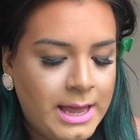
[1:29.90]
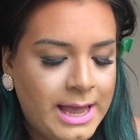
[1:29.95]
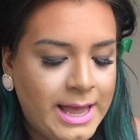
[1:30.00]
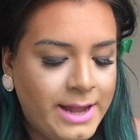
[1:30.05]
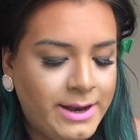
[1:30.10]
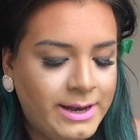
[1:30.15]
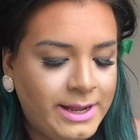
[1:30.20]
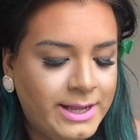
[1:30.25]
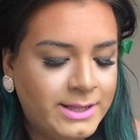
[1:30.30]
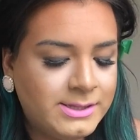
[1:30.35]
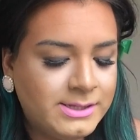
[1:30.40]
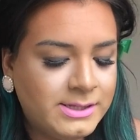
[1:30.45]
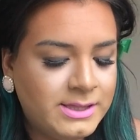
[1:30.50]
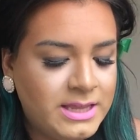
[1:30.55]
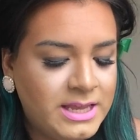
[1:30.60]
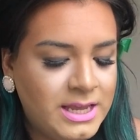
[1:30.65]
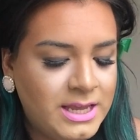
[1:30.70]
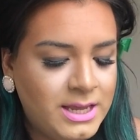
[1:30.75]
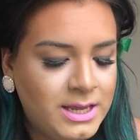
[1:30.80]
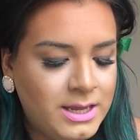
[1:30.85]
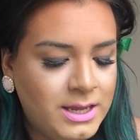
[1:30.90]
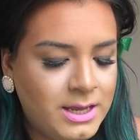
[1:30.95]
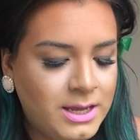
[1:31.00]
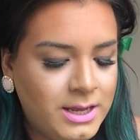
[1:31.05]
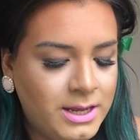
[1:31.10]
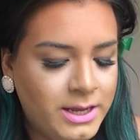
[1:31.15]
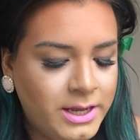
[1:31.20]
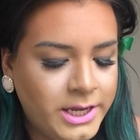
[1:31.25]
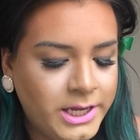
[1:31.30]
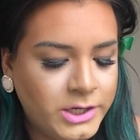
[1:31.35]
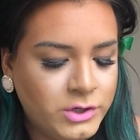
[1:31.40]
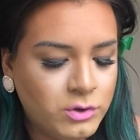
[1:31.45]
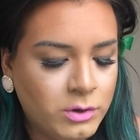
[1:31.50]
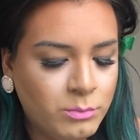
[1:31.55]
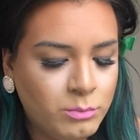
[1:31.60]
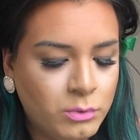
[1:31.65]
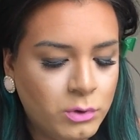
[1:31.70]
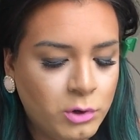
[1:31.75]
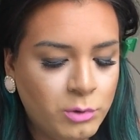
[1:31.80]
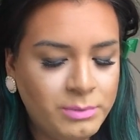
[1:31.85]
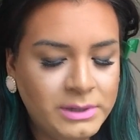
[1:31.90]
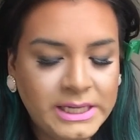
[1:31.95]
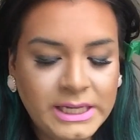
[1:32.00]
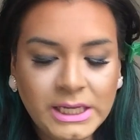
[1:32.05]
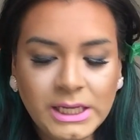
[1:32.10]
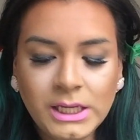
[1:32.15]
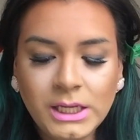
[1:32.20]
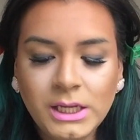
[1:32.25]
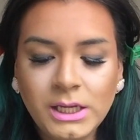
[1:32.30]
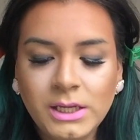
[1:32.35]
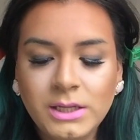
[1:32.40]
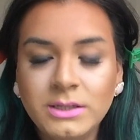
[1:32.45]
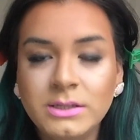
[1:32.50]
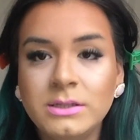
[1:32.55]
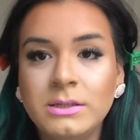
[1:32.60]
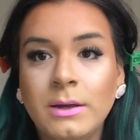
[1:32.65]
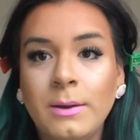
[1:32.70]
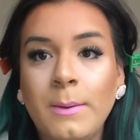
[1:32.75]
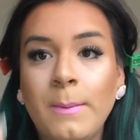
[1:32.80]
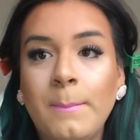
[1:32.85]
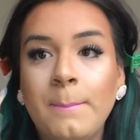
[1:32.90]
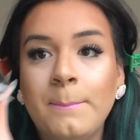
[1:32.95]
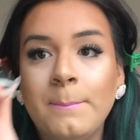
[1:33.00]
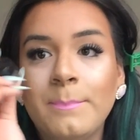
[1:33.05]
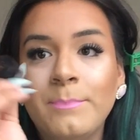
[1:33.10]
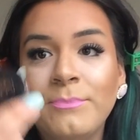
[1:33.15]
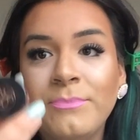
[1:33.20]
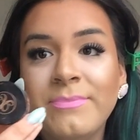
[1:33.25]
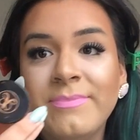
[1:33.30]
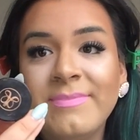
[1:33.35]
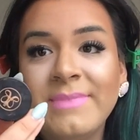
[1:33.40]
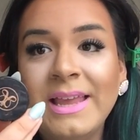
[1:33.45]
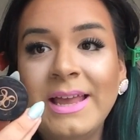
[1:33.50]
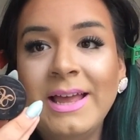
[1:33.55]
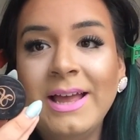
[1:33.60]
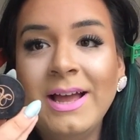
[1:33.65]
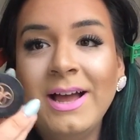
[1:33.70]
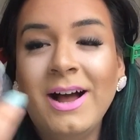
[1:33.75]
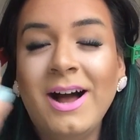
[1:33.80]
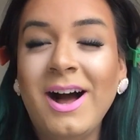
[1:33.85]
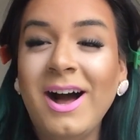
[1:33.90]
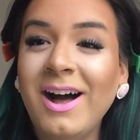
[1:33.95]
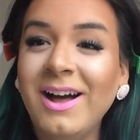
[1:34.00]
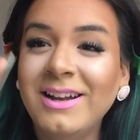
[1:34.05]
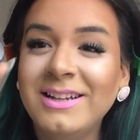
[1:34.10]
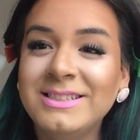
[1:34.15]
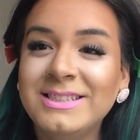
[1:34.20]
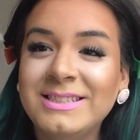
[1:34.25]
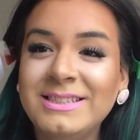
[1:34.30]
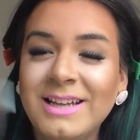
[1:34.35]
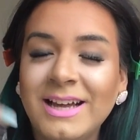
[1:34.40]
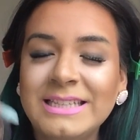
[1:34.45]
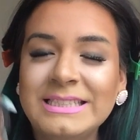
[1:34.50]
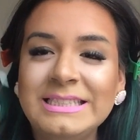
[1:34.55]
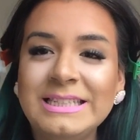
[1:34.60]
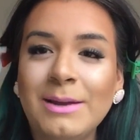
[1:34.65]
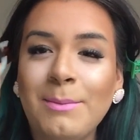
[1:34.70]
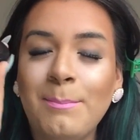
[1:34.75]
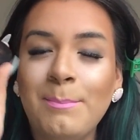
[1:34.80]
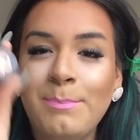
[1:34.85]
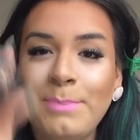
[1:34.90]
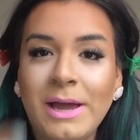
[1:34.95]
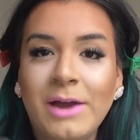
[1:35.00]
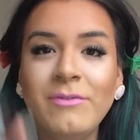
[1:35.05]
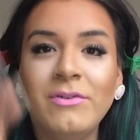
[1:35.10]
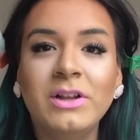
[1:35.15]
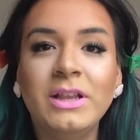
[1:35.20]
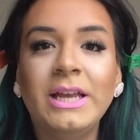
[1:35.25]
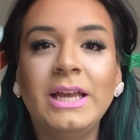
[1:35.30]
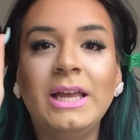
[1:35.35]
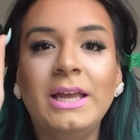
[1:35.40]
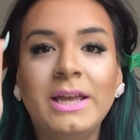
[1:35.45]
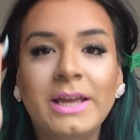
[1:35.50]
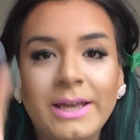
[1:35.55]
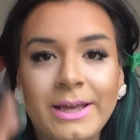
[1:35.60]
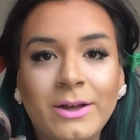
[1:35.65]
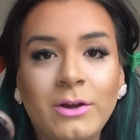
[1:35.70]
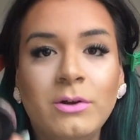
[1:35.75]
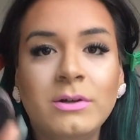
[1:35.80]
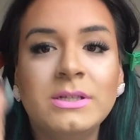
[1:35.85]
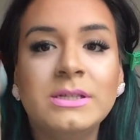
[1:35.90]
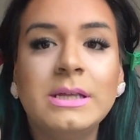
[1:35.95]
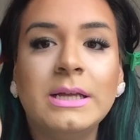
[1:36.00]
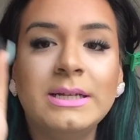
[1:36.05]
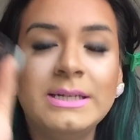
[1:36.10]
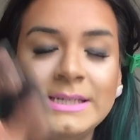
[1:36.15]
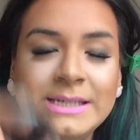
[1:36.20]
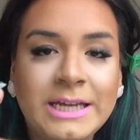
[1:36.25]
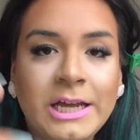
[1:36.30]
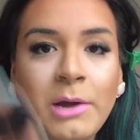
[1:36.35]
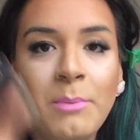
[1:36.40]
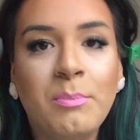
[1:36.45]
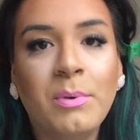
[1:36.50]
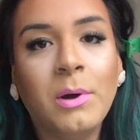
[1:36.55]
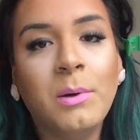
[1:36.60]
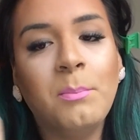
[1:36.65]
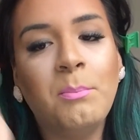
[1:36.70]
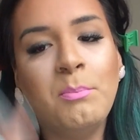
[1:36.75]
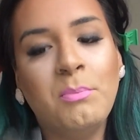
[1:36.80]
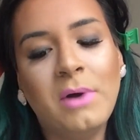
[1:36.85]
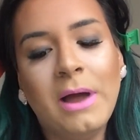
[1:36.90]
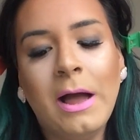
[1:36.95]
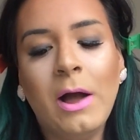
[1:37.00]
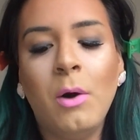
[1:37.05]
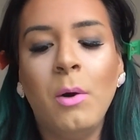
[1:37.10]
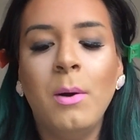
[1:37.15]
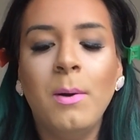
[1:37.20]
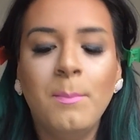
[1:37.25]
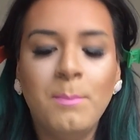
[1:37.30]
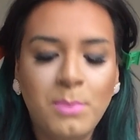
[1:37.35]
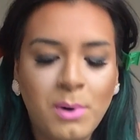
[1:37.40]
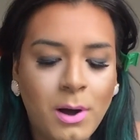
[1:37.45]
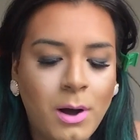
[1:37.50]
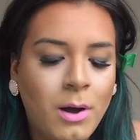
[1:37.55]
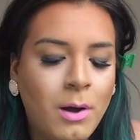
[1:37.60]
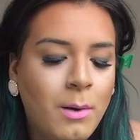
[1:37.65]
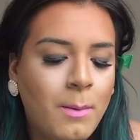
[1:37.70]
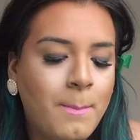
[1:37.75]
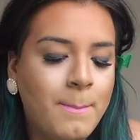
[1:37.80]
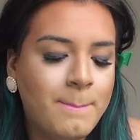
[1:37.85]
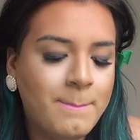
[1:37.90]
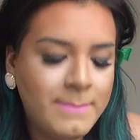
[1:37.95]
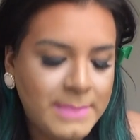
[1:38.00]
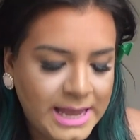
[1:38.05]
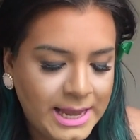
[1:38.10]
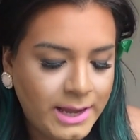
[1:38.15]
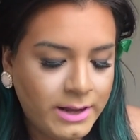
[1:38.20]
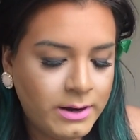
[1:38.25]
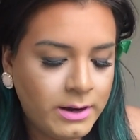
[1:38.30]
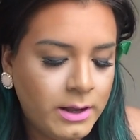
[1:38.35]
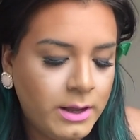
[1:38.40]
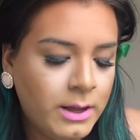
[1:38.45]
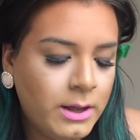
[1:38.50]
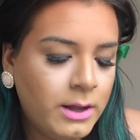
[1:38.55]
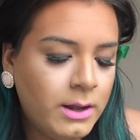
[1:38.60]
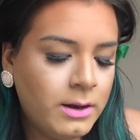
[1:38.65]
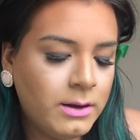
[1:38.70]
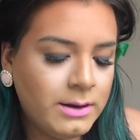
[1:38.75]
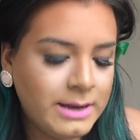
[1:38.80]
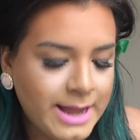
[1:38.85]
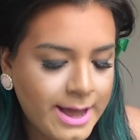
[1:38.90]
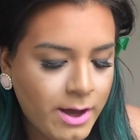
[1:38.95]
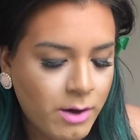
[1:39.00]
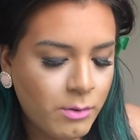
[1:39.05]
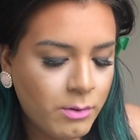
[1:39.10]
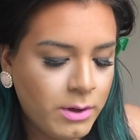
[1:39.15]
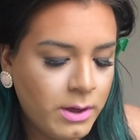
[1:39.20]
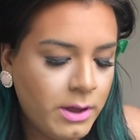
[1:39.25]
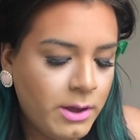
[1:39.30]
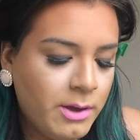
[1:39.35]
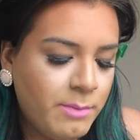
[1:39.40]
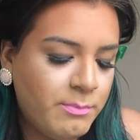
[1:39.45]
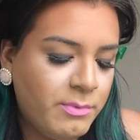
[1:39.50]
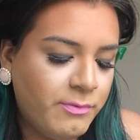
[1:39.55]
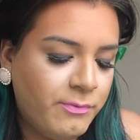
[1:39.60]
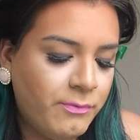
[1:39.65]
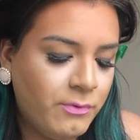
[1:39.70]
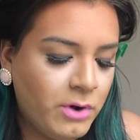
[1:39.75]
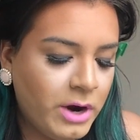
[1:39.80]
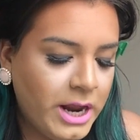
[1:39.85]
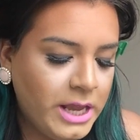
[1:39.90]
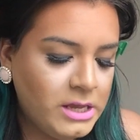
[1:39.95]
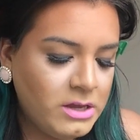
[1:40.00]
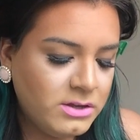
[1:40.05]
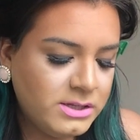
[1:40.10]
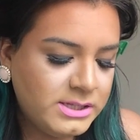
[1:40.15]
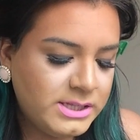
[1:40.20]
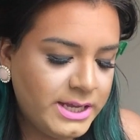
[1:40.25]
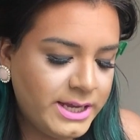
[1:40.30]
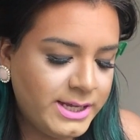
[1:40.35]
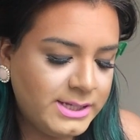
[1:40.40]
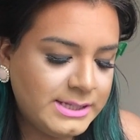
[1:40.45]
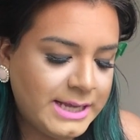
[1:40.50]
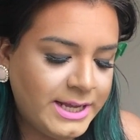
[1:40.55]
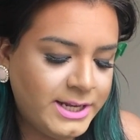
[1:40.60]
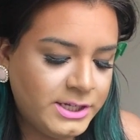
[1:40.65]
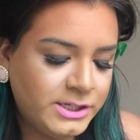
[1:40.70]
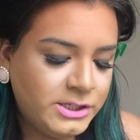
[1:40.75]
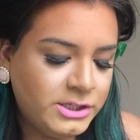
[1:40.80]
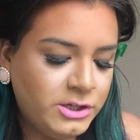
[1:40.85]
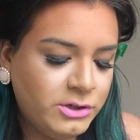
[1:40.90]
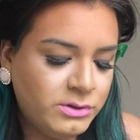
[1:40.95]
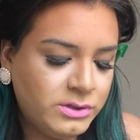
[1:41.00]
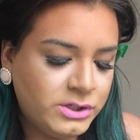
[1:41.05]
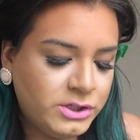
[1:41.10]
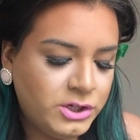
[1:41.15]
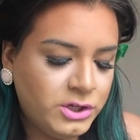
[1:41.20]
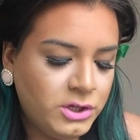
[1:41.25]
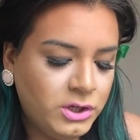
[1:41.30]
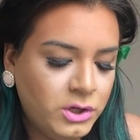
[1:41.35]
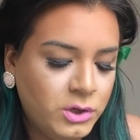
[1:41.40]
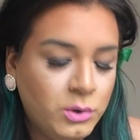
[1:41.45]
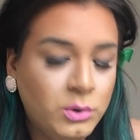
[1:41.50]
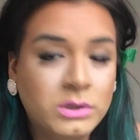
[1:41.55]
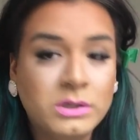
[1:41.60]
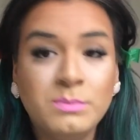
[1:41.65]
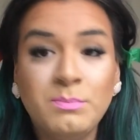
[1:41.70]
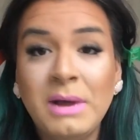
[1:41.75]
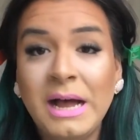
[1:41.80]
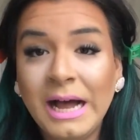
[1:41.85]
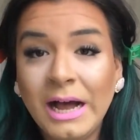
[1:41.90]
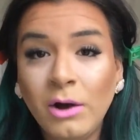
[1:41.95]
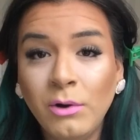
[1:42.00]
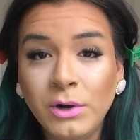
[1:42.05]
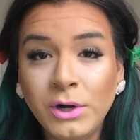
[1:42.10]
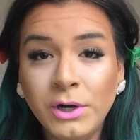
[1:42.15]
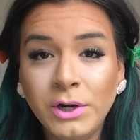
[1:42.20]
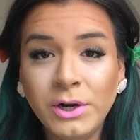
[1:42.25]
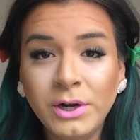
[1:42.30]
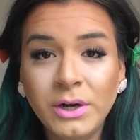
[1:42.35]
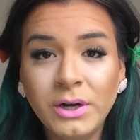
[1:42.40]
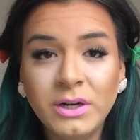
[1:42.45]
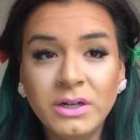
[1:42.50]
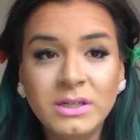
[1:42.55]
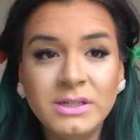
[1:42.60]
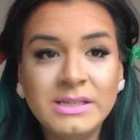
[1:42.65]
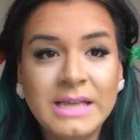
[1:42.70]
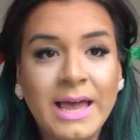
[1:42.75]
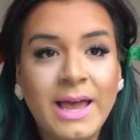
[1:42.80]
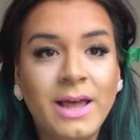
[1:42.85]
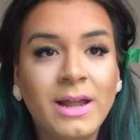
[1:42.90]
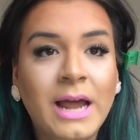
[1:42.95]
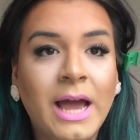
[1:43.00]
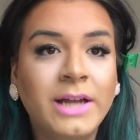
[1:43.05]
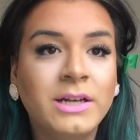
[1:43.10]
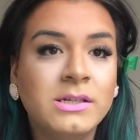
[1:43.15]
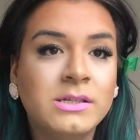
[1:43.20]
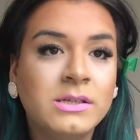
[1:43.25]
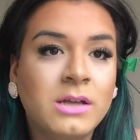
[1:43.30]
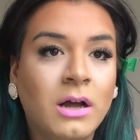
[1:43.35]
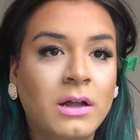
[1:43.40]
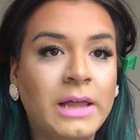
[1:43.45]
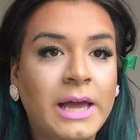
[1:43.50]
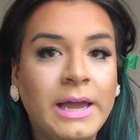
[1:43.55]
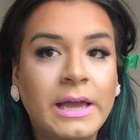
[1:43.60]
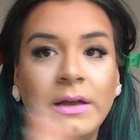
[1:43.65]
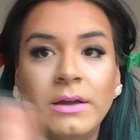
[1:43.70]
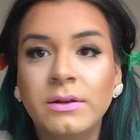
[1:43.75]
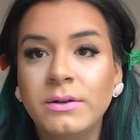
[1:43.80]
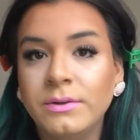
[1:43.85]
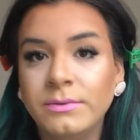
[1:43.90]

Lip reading: And it's the, drumroll please, Anastasia Beverly Hills Dip Brow Pomade. Now, before I use this, I just used to use powders, and I just thought like